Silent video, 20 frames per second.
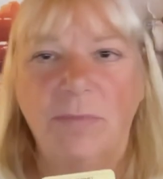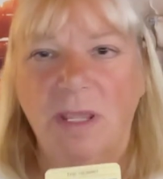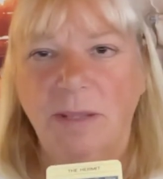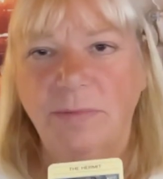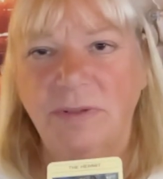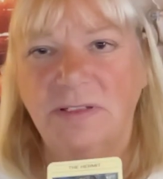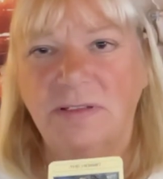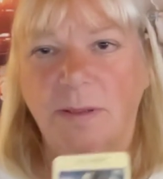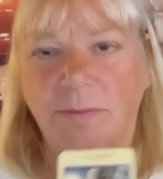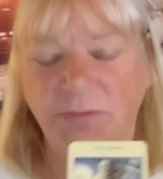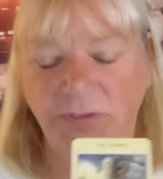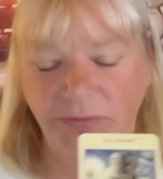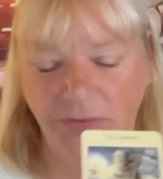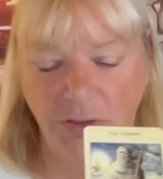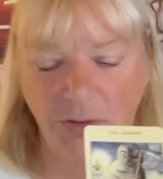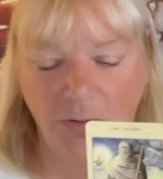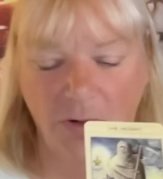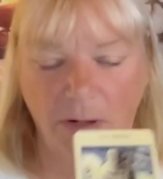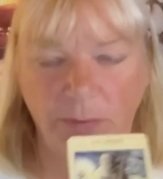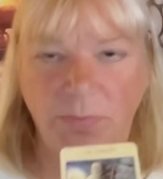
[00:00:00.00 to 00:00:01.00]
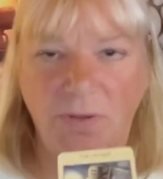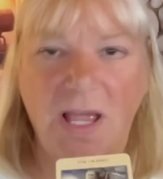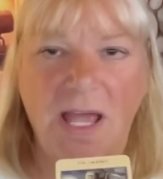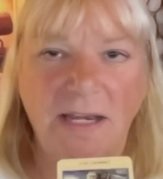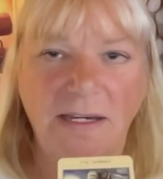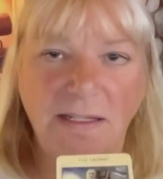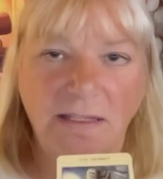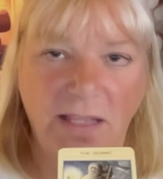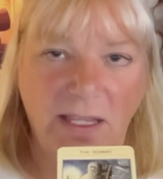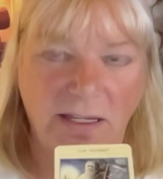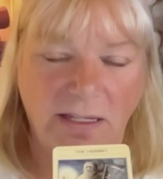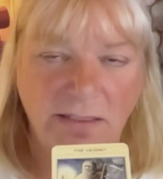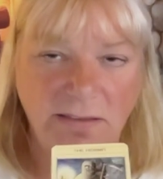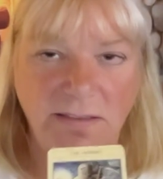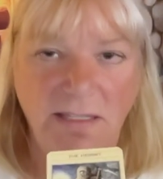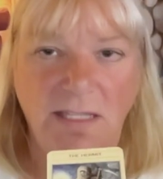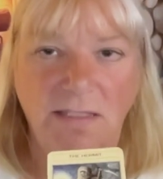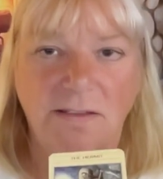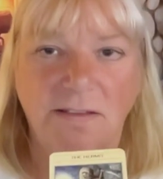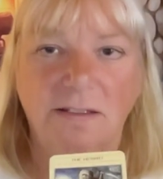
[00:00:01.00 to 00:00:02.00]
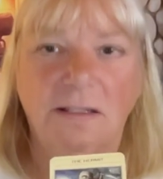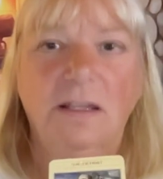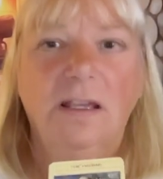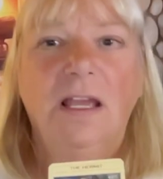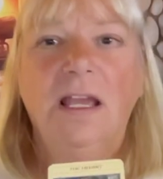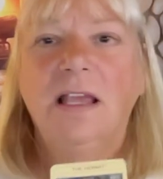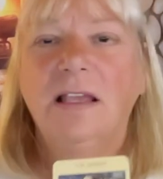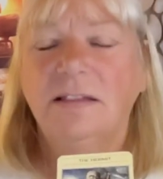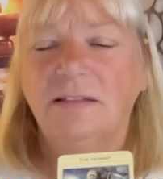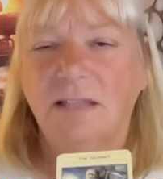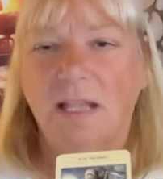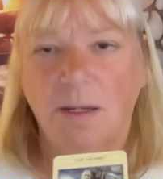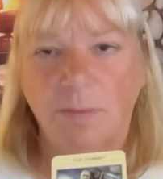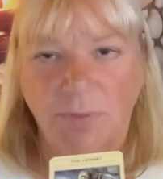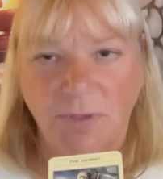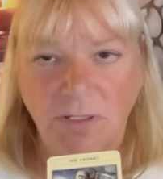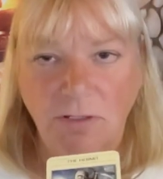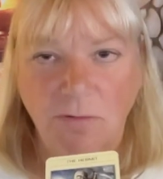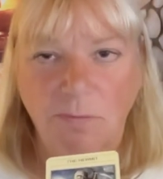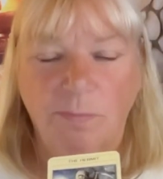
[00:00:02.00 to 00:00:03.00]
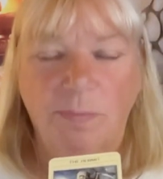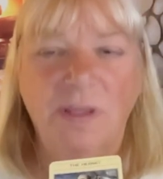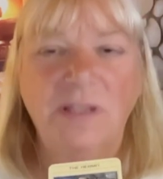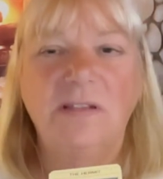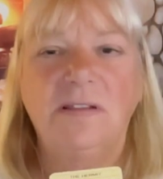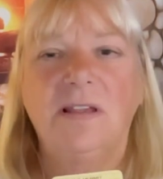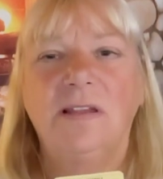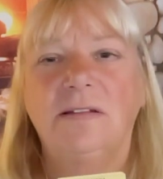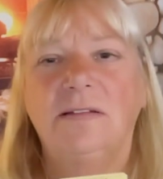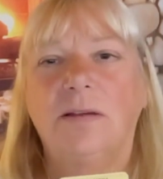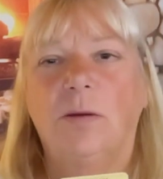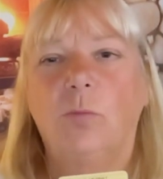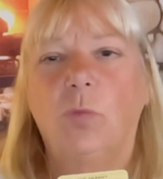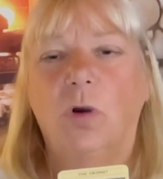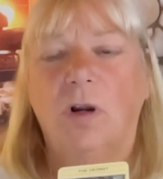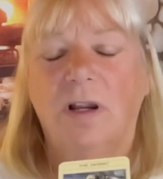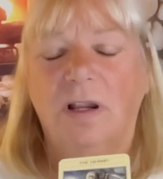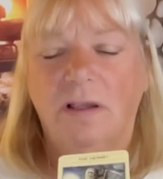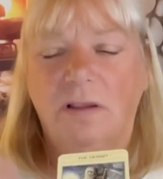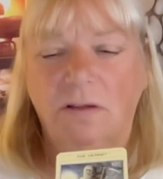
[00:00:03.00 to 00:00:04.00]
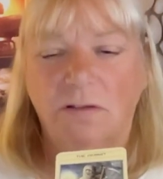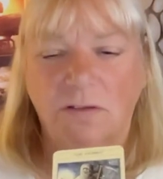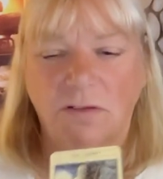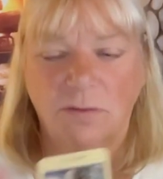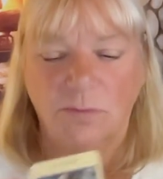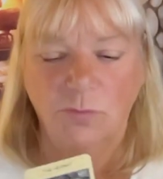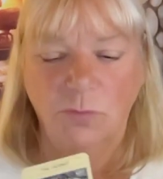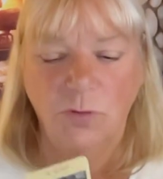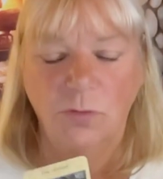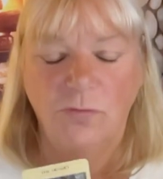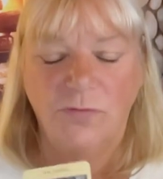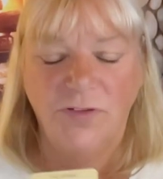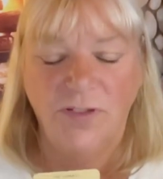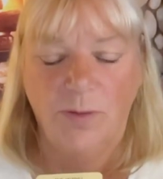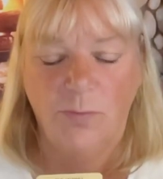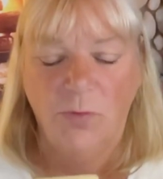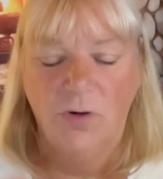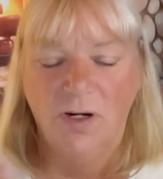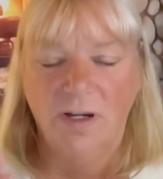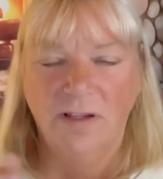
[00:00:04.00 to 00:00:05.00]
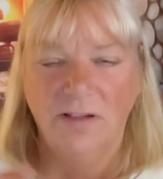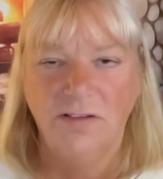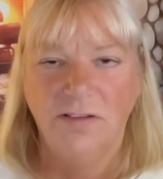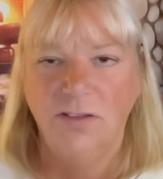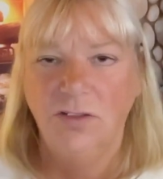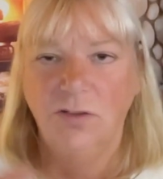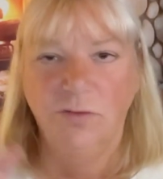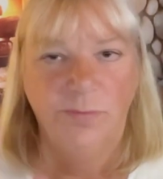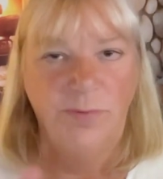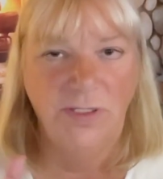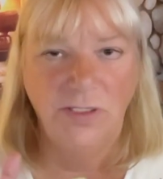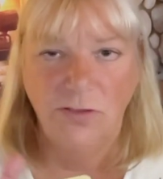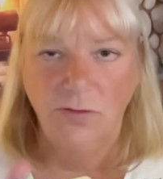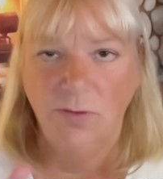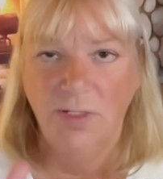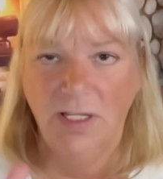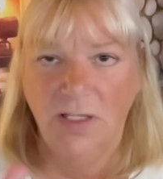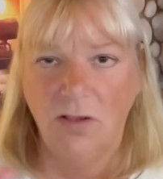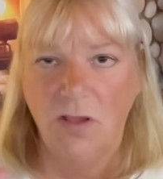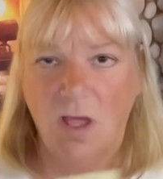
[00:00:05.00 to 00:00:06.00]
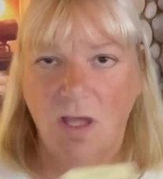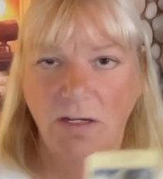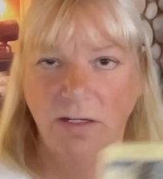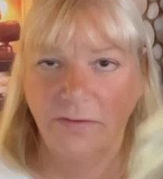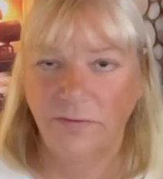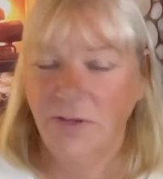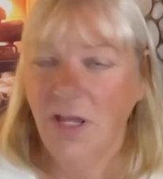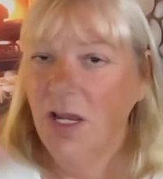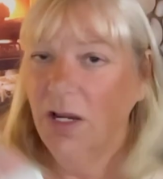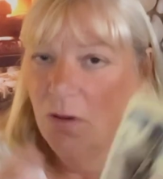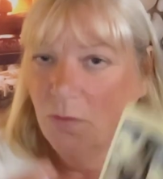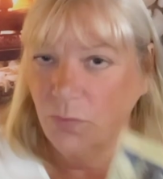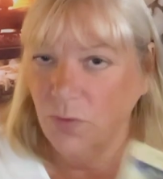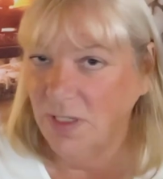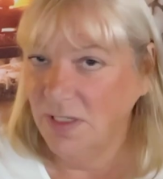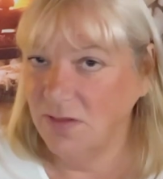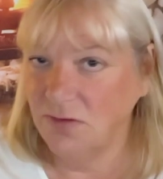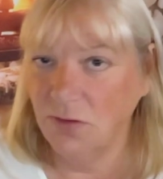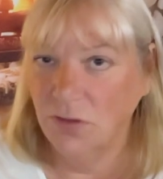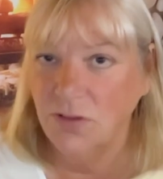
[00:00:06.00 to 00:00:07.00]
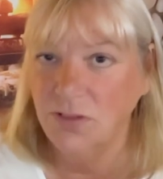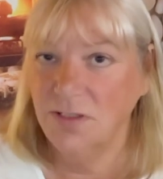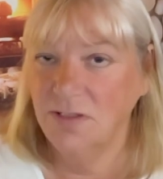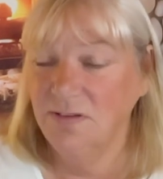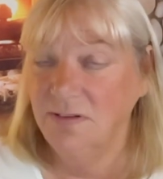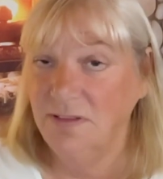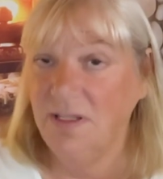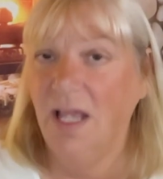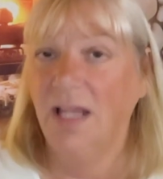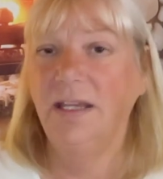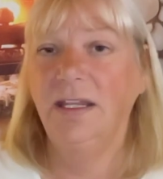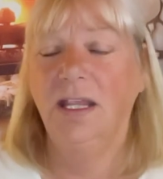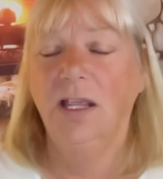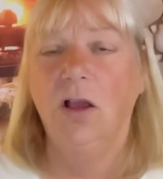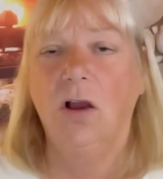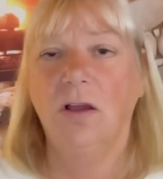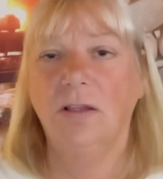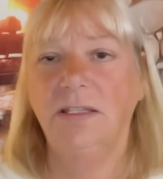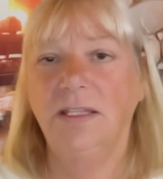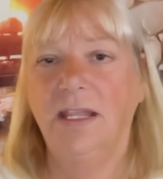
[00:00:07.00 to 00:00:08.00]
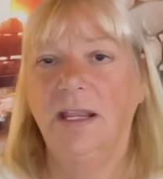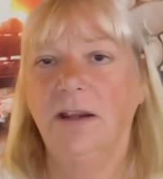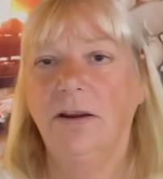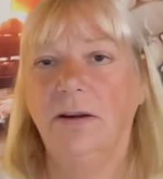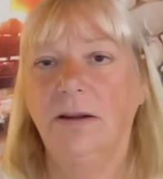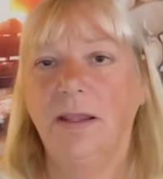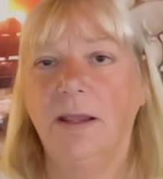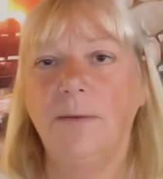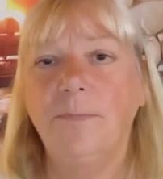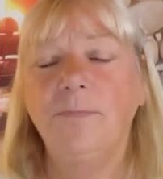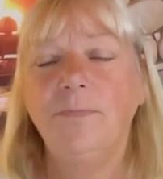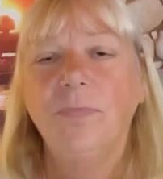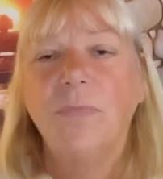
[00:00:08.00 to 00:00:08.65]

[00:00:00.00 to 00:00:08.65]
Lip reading: Maybe some of you are planning, like I said, to set up a new business somewhere else or move somewhere else, and you've been doing a lot of research and studying on the area.